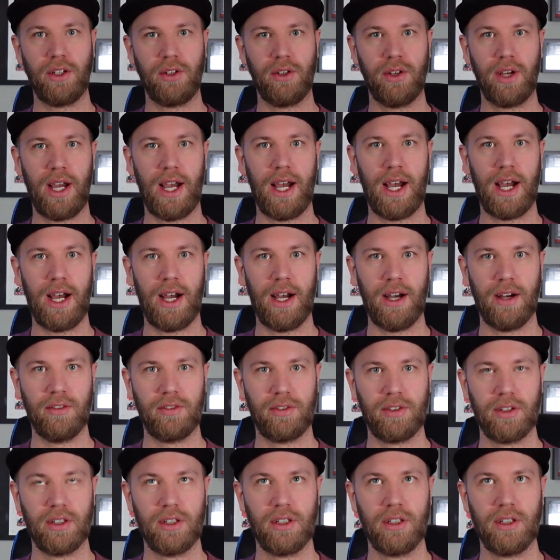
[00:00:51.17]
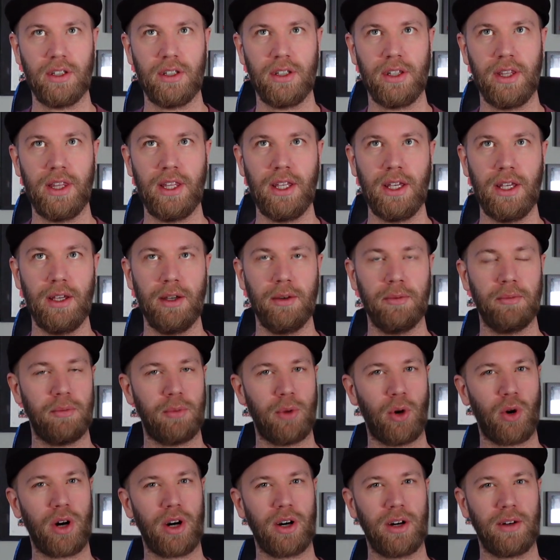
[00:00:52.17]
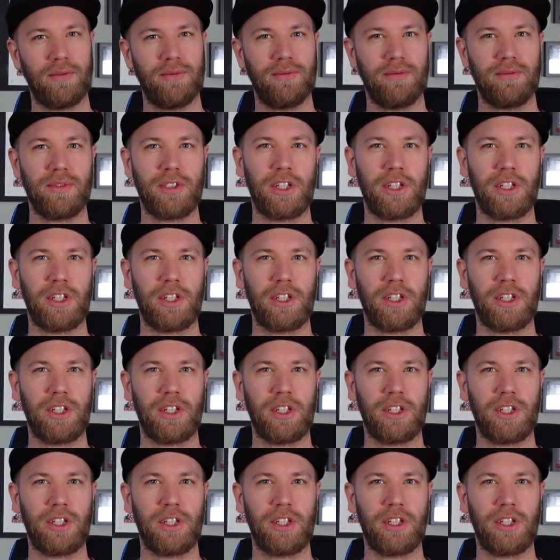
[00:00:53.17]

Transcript: You have the more